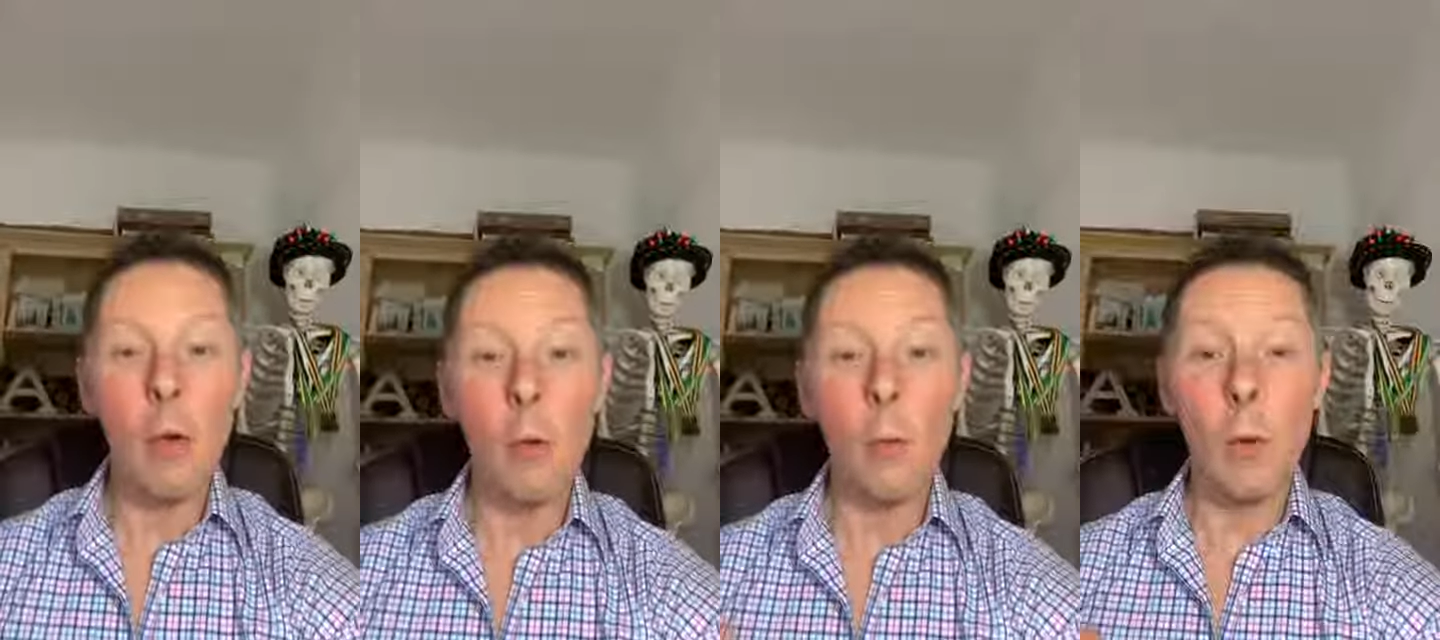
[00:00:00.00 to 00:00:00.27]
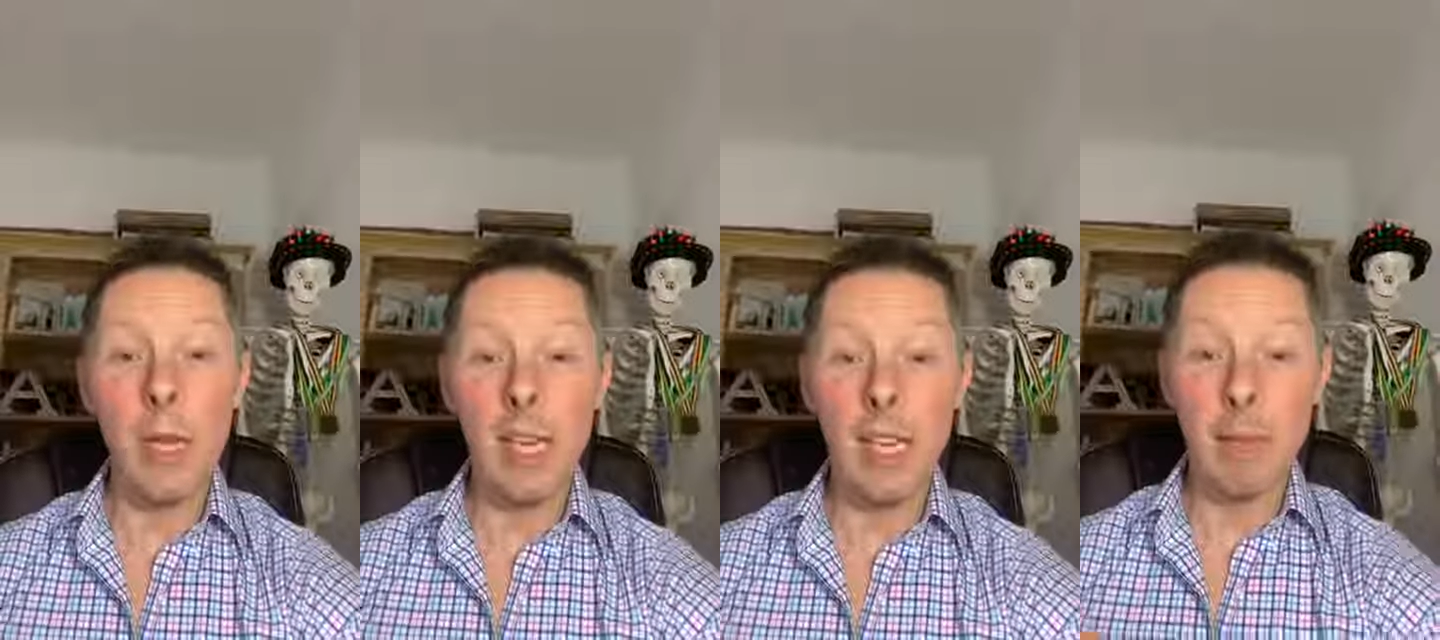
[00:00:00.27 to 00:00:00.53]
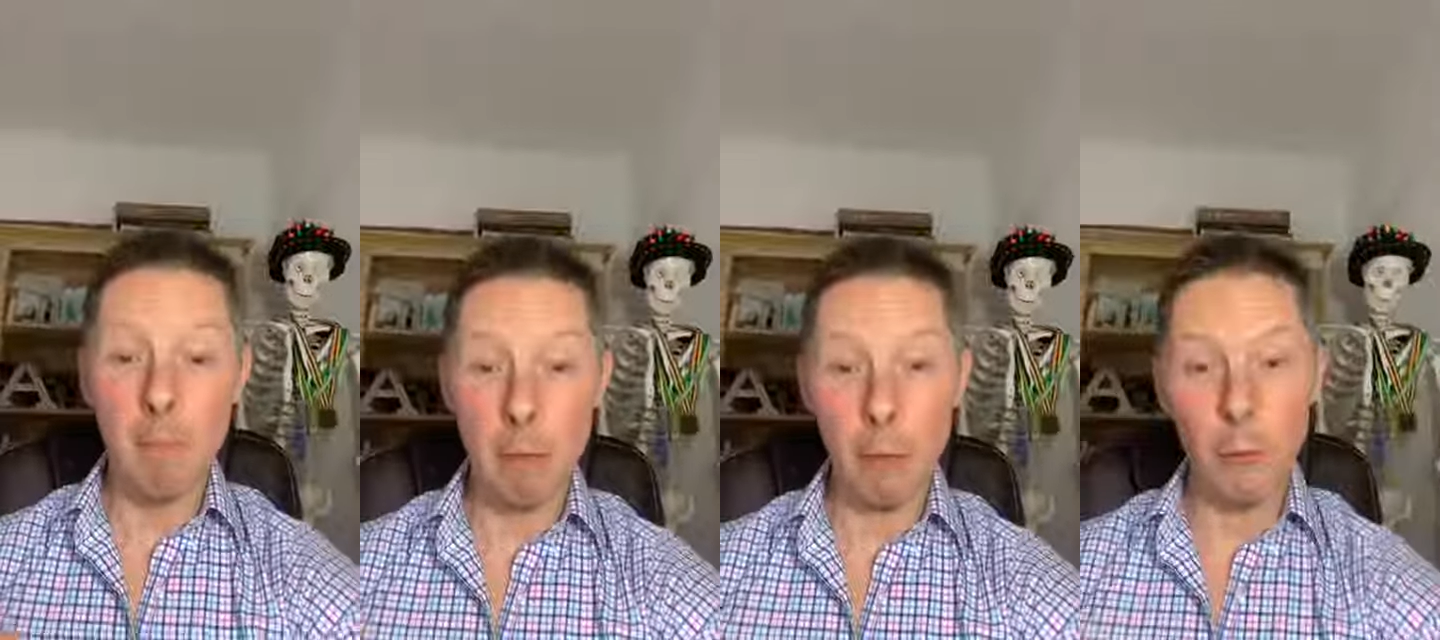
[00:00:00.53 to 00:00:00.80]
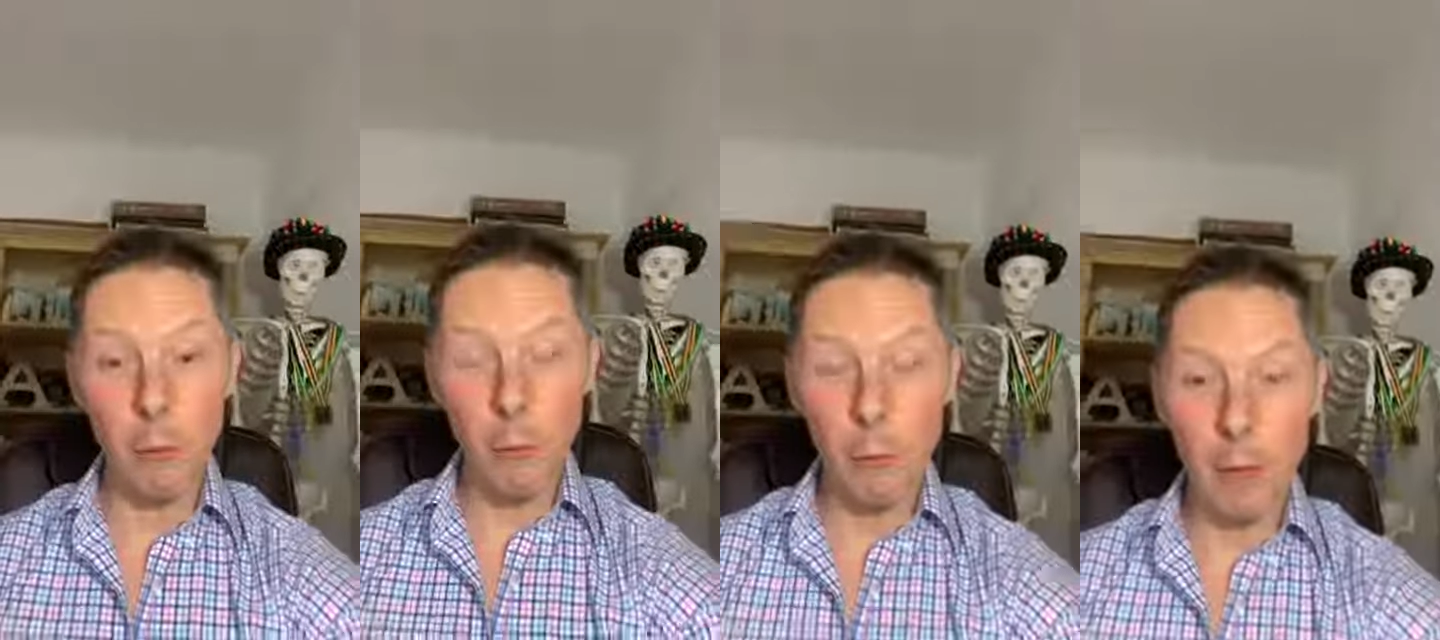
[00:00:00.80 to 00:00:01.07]
we
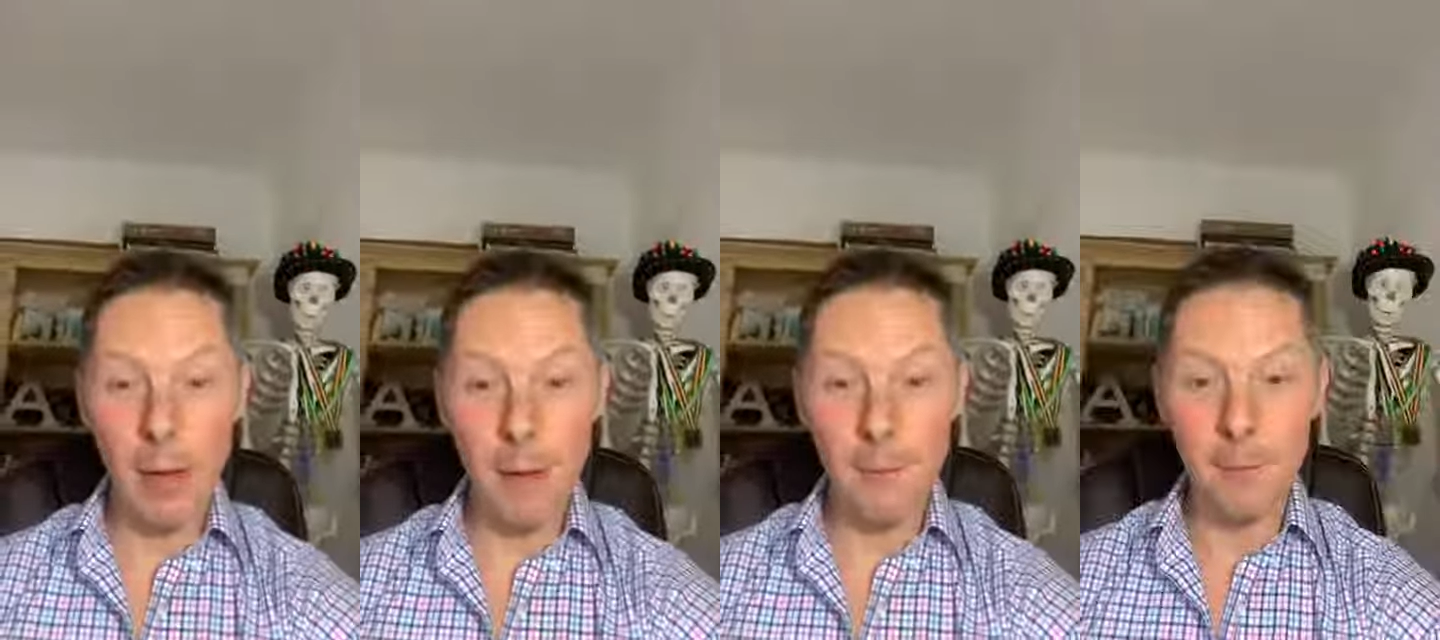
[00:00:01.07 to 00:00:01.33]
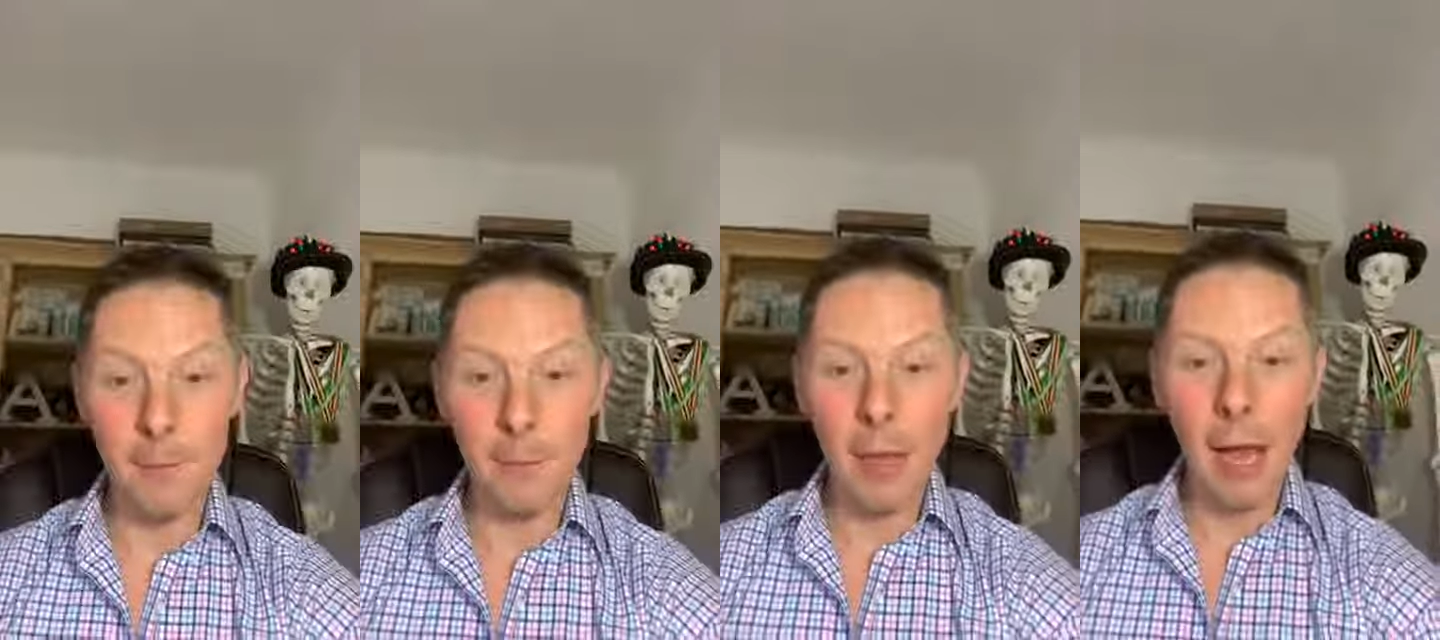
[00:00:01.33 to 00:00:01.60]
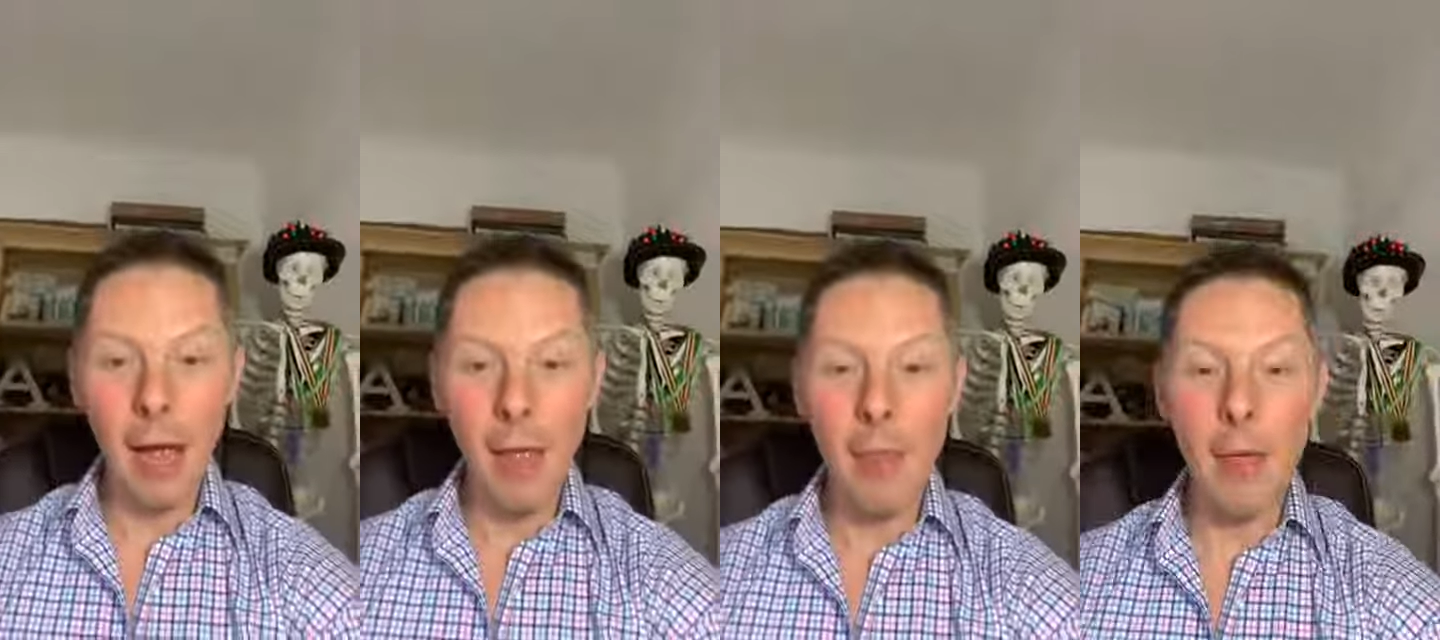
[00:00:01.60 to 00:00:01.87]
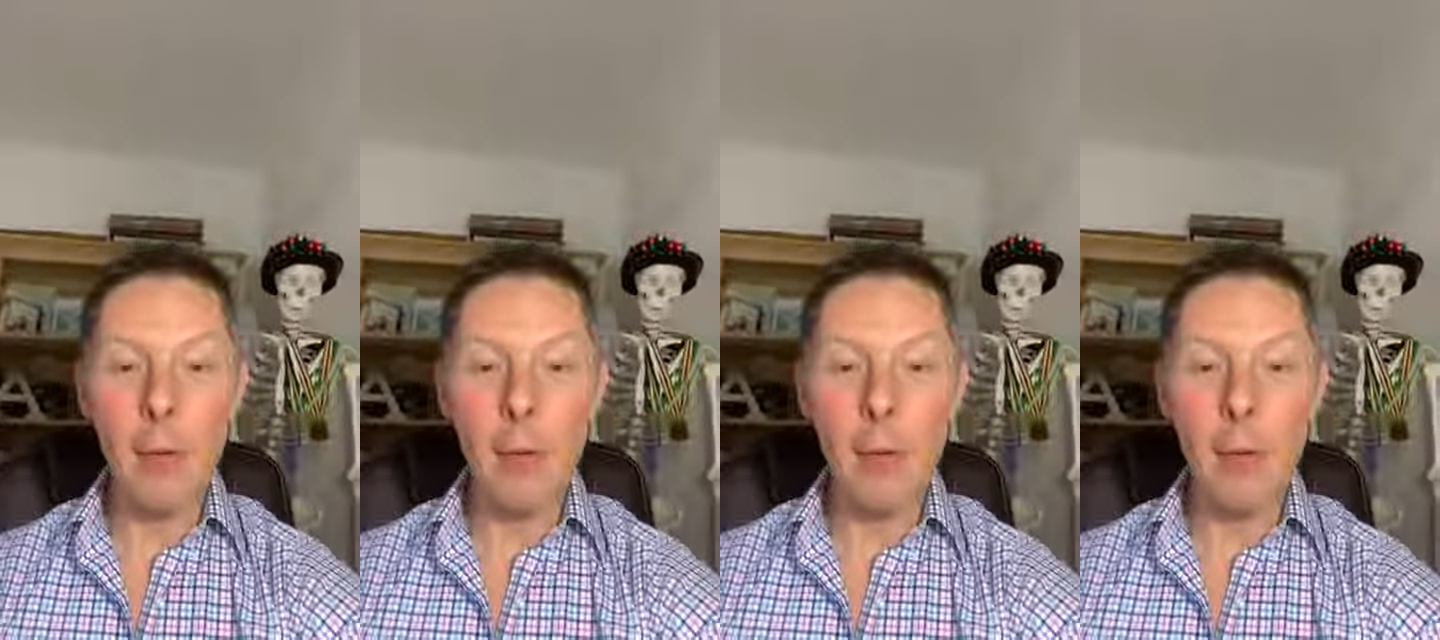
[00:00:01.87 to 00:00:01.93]
misuse it, and